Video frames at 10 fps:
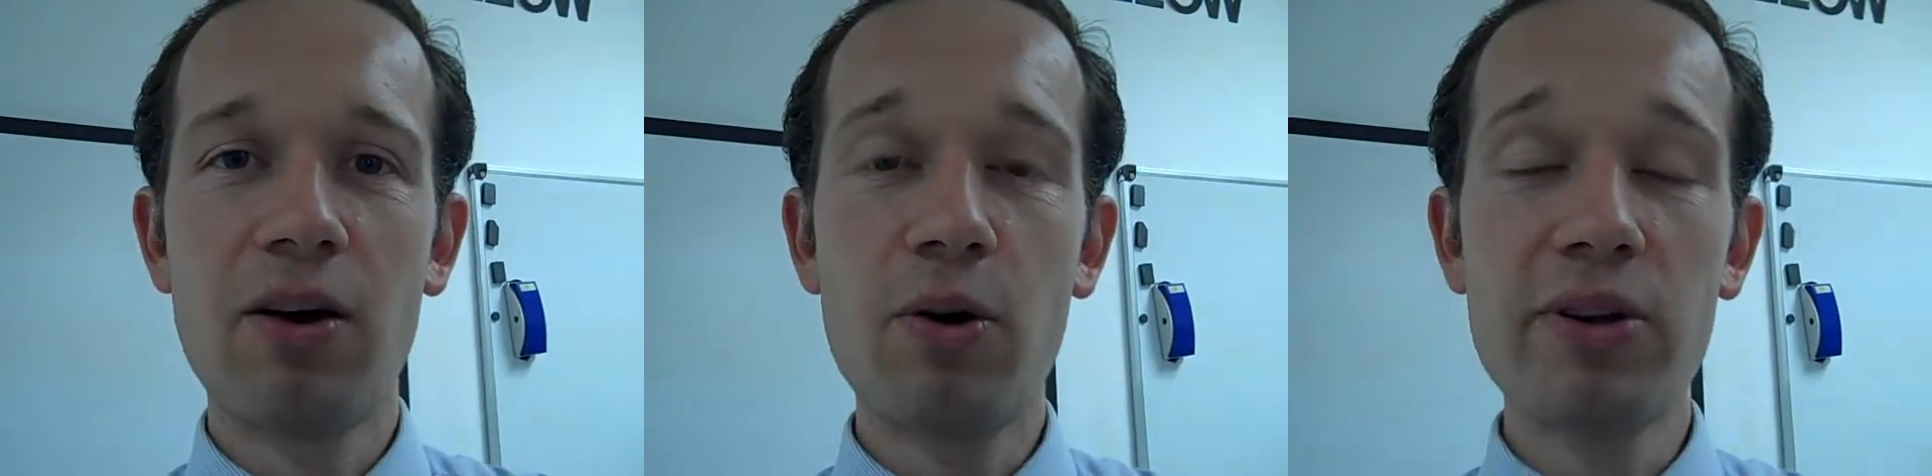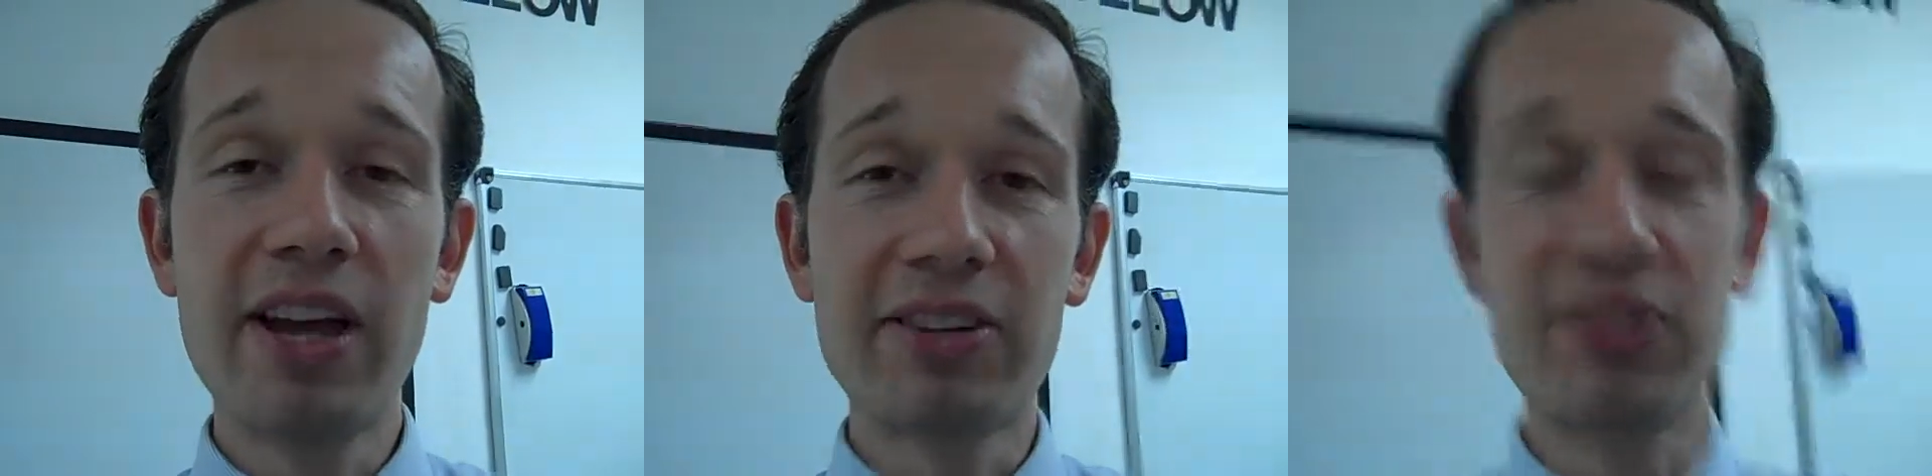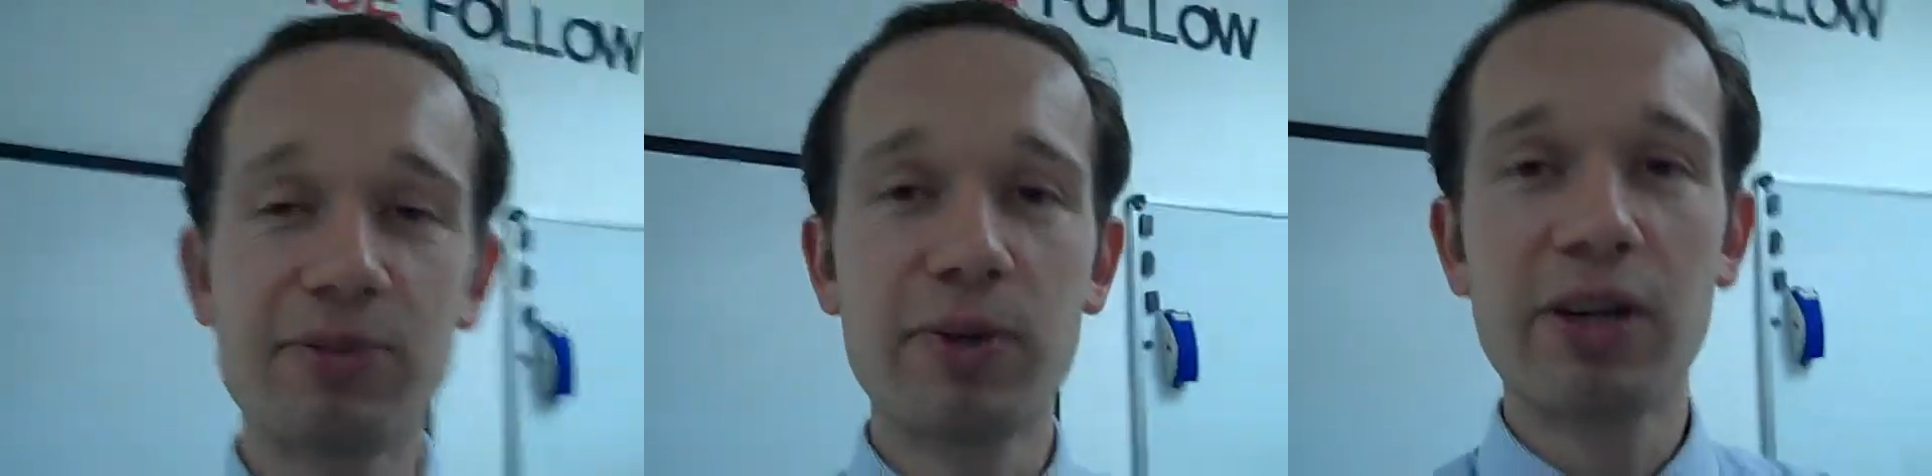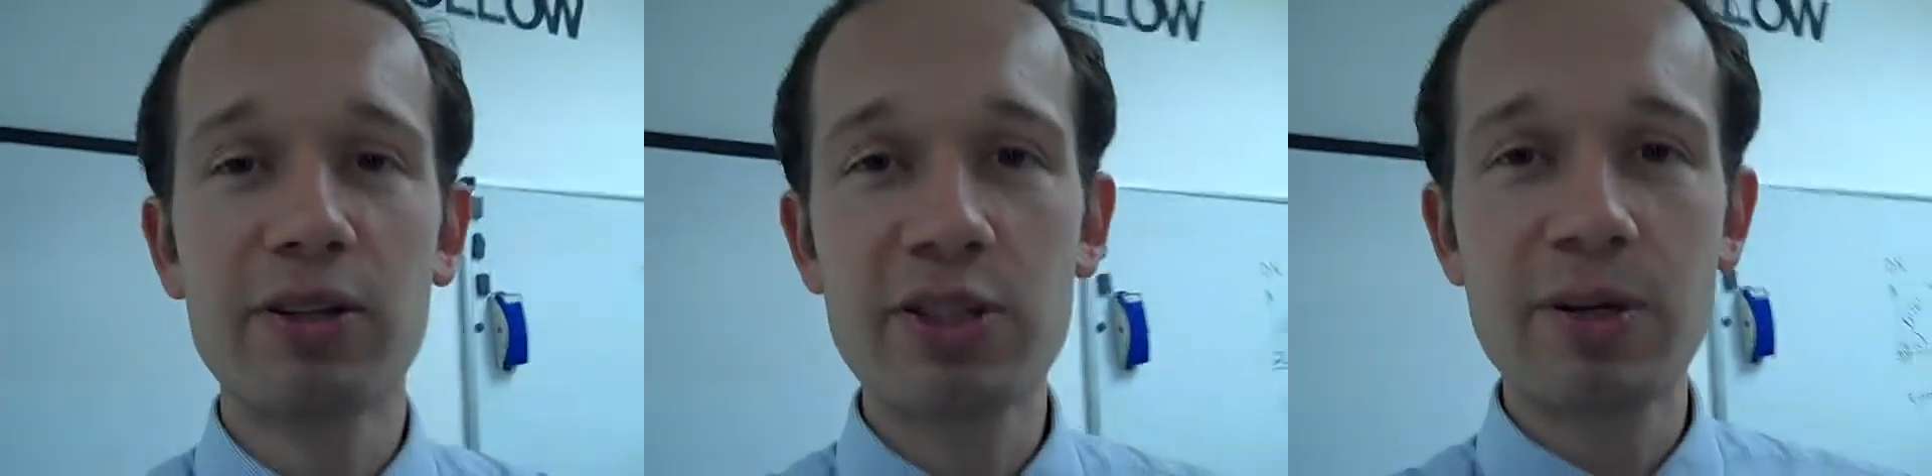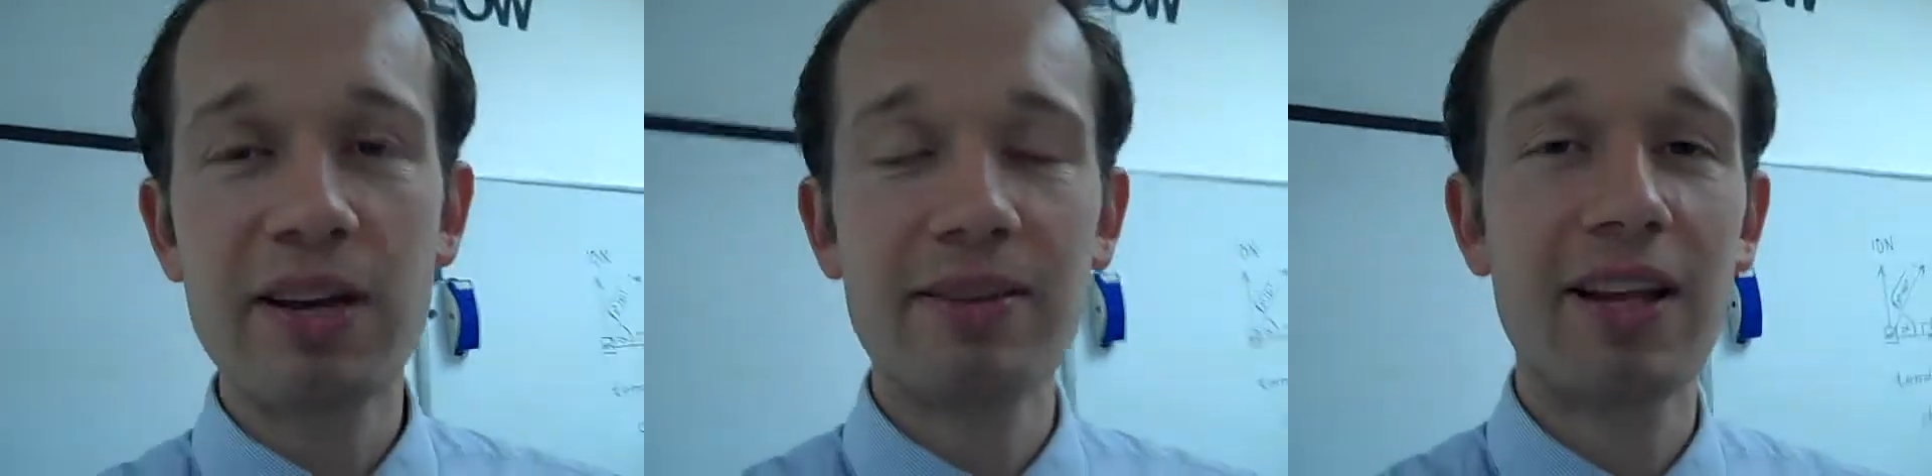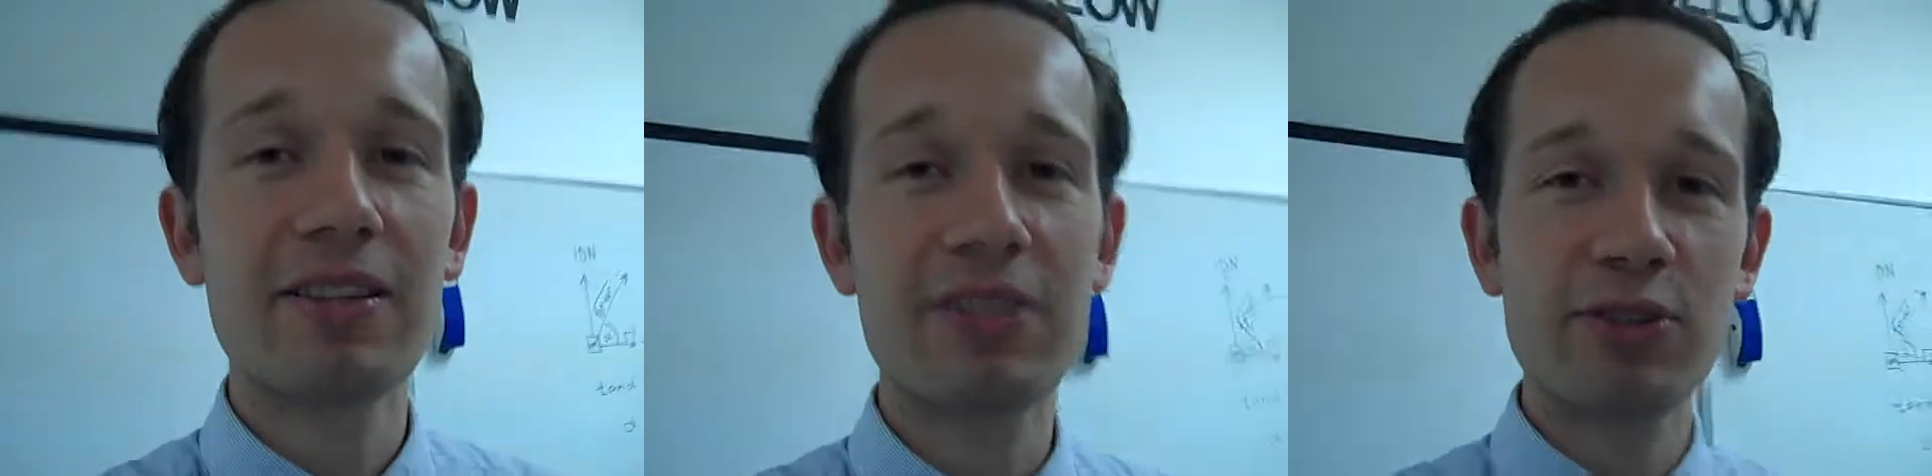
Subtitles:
Oh, yes. Oh. We also have another